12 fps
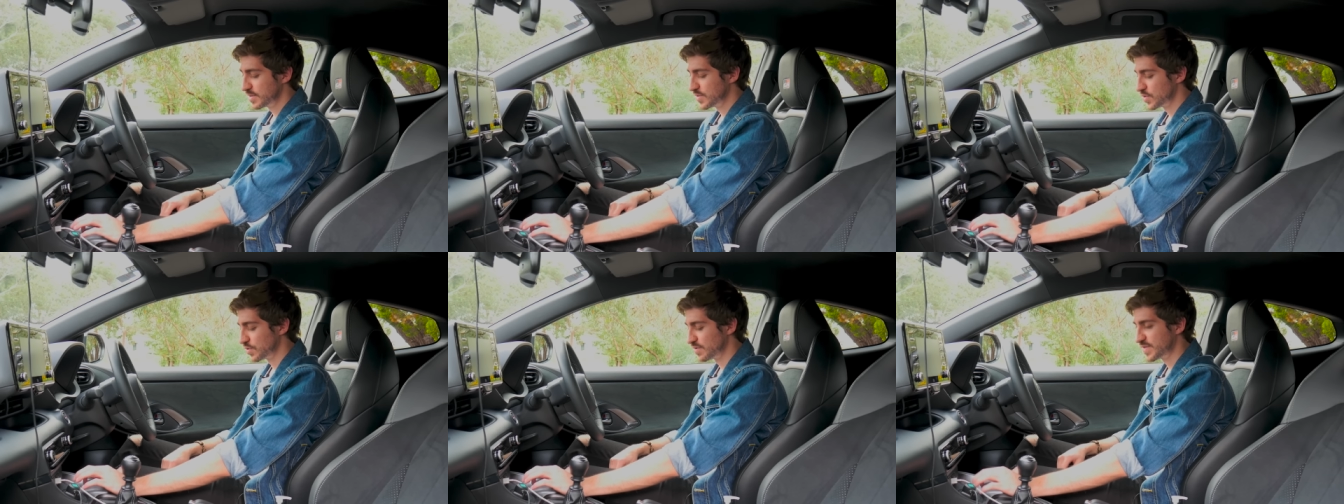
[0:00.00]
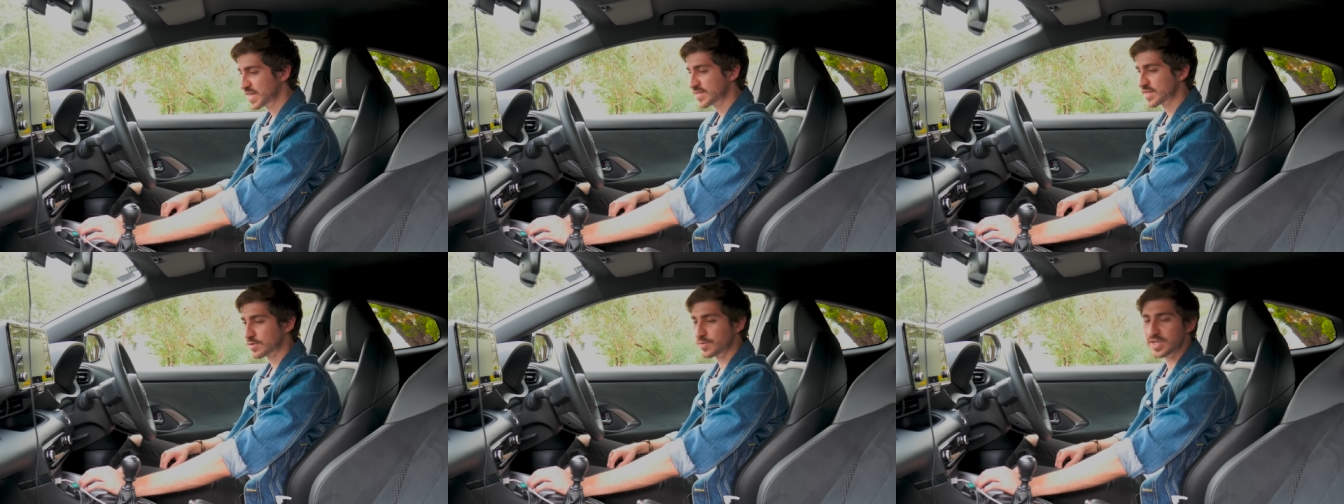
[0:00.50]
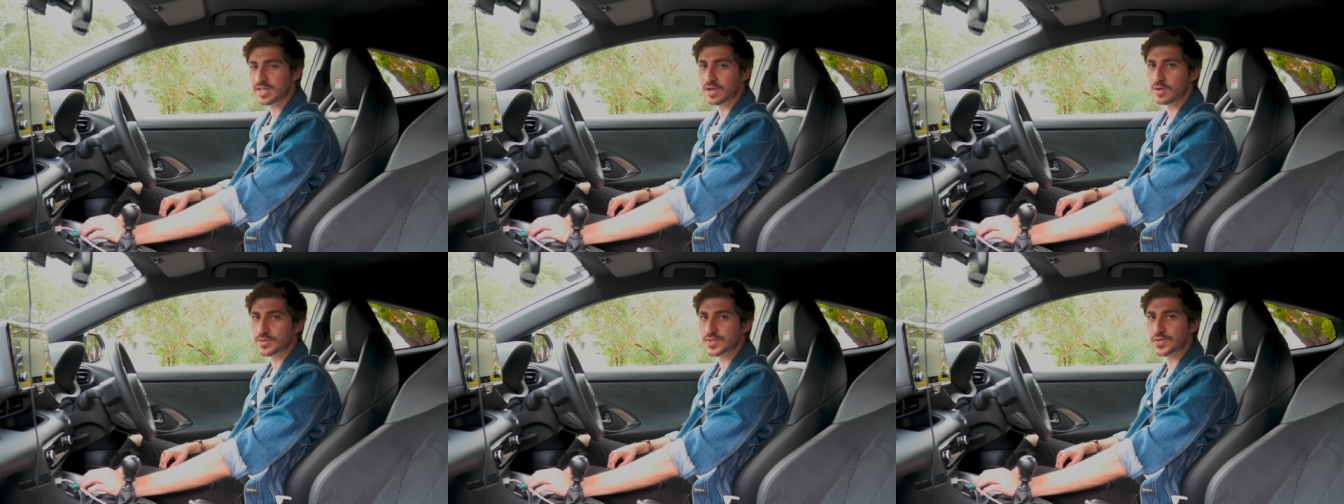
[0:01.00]
Sort of sounds like a really
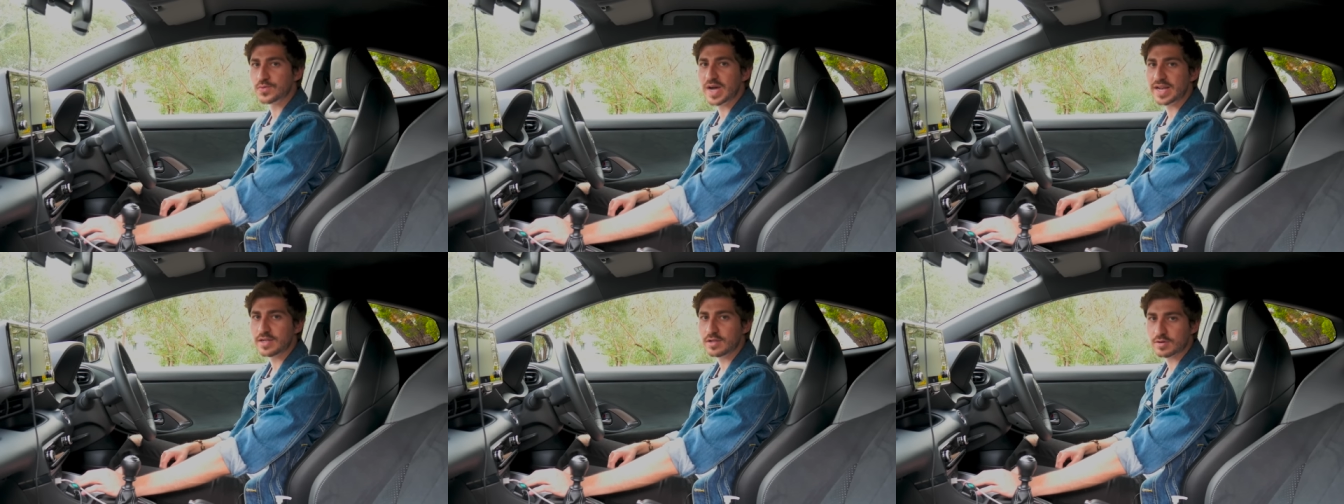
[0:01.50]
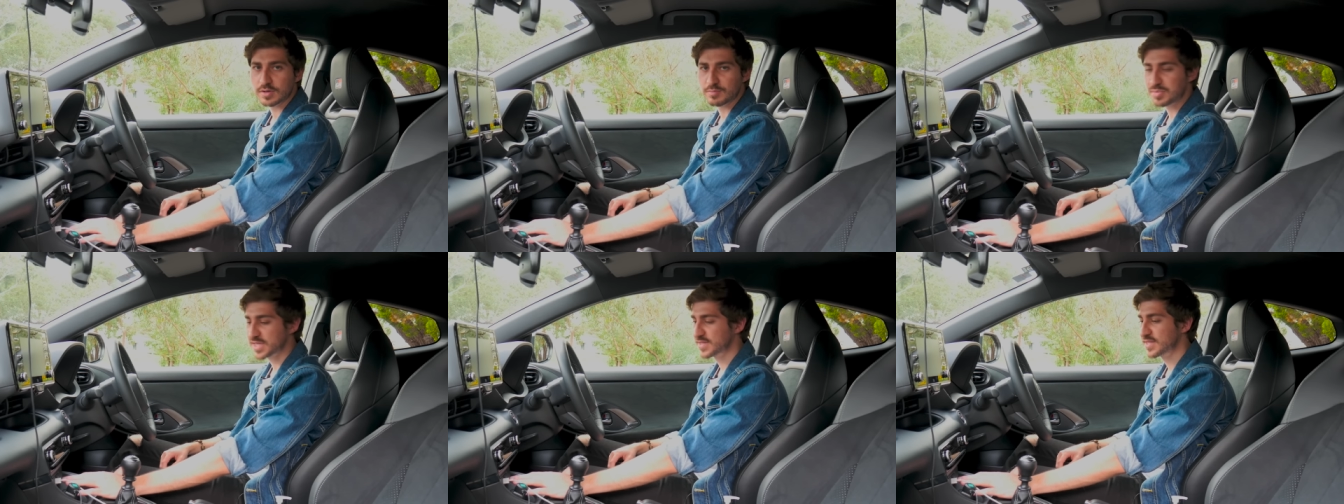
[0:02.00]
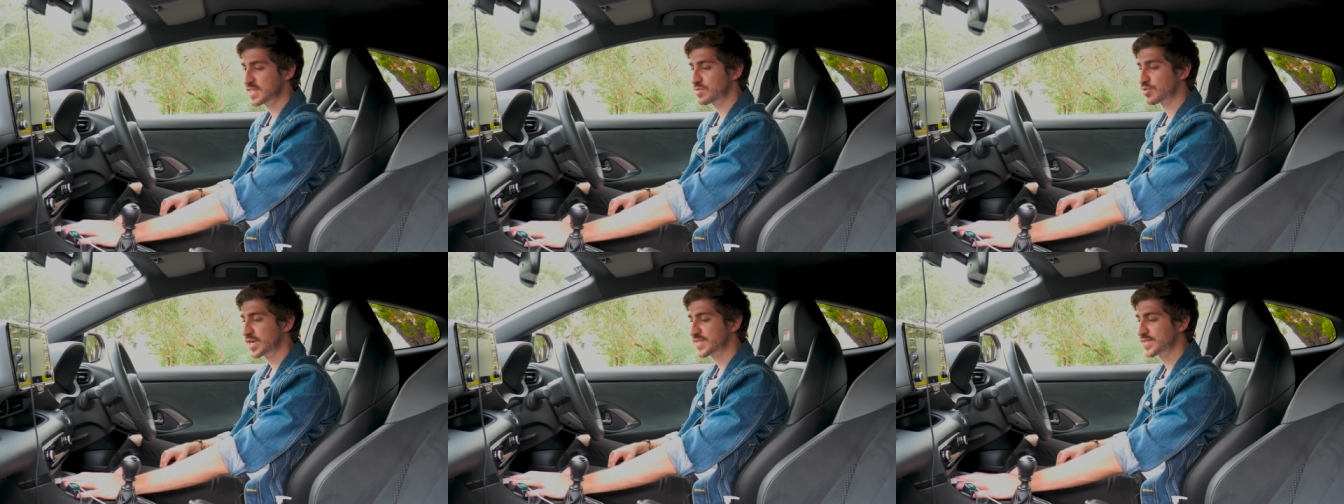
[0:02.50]
old school analog button that you
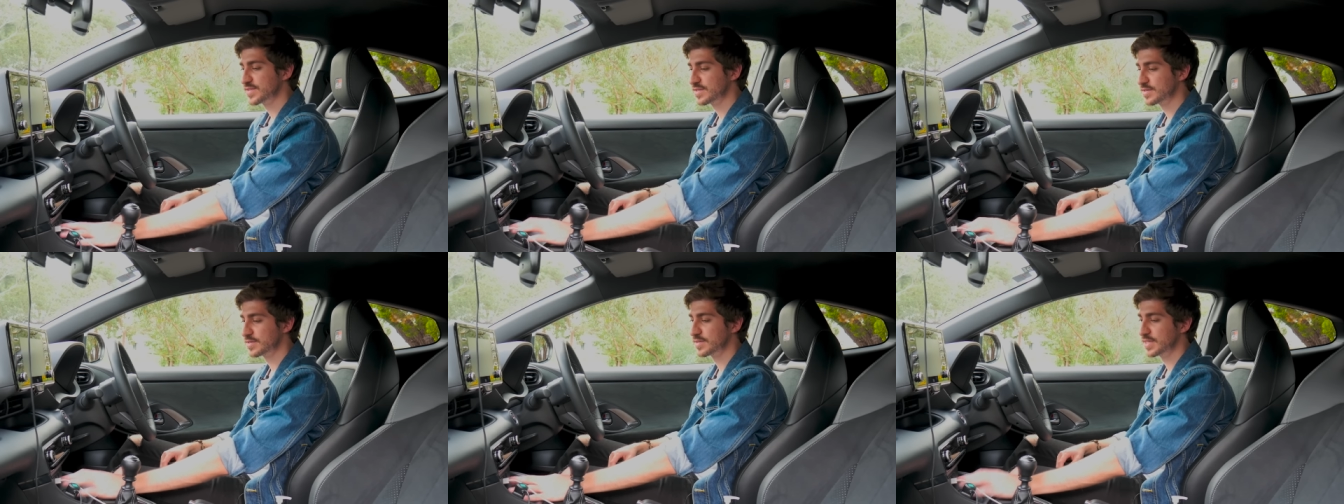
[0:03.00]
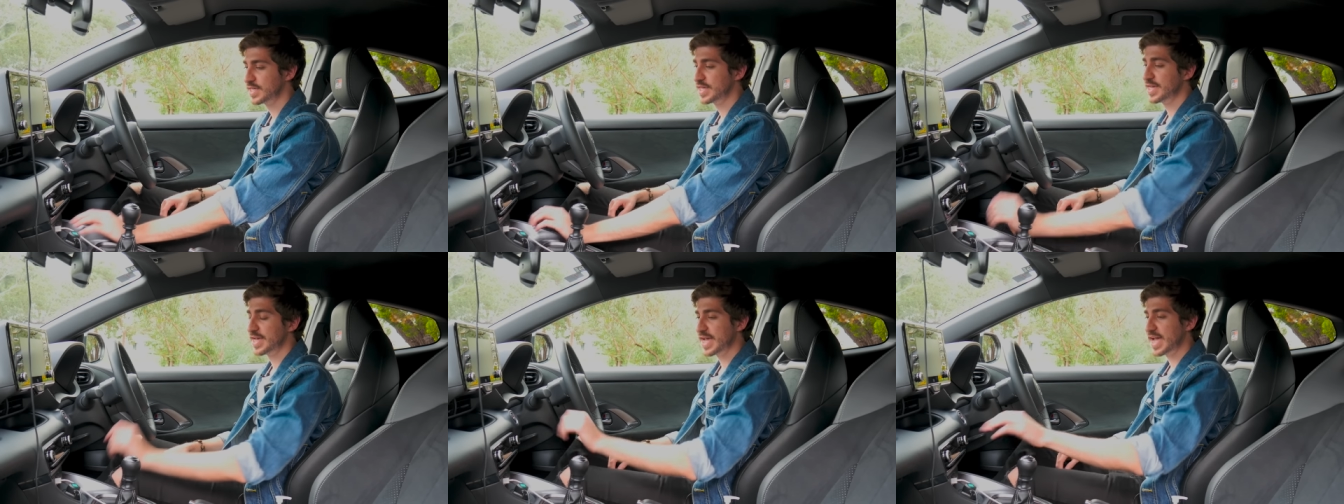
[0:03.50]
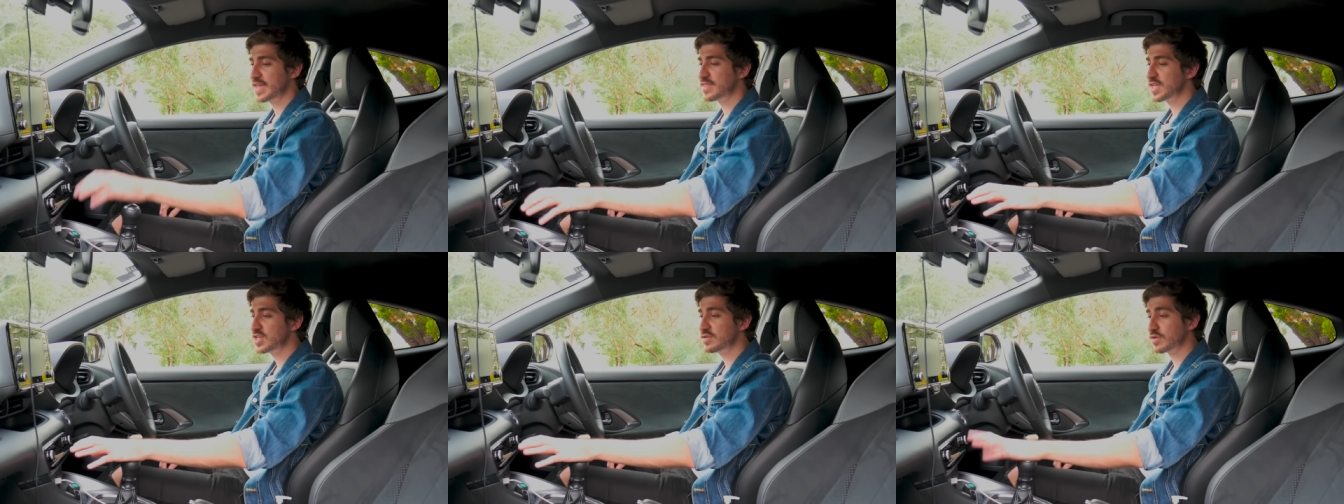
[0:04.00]
press. And
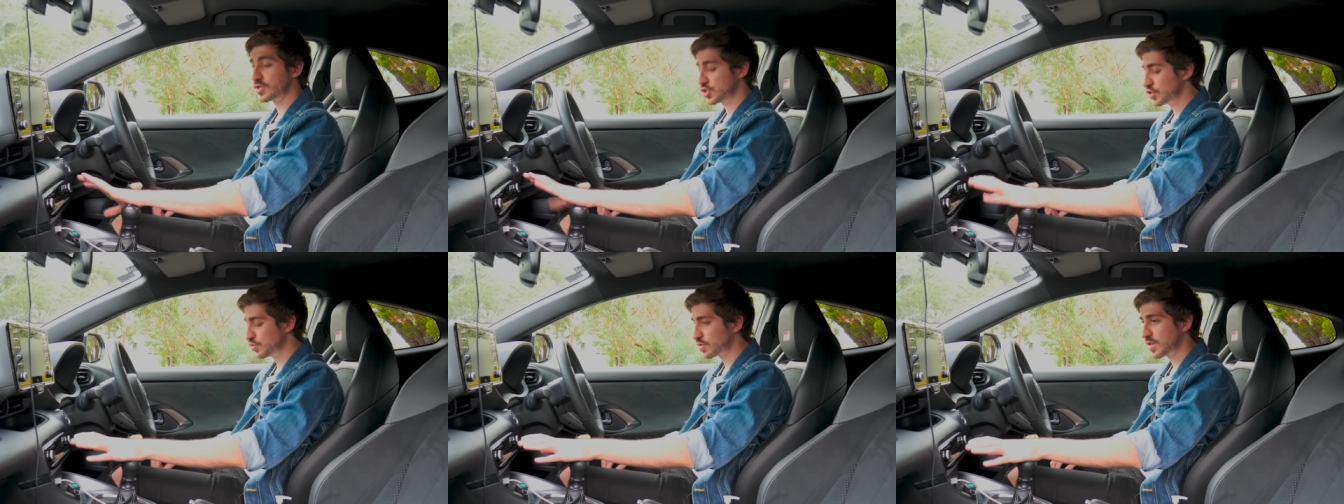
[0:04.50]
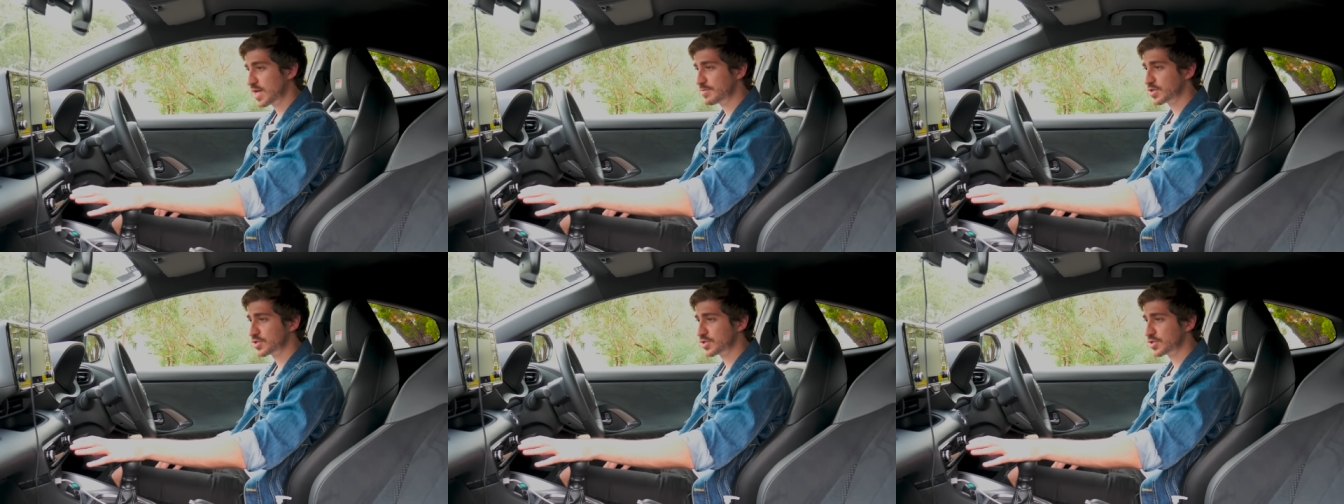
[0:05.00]
then you've got dual climate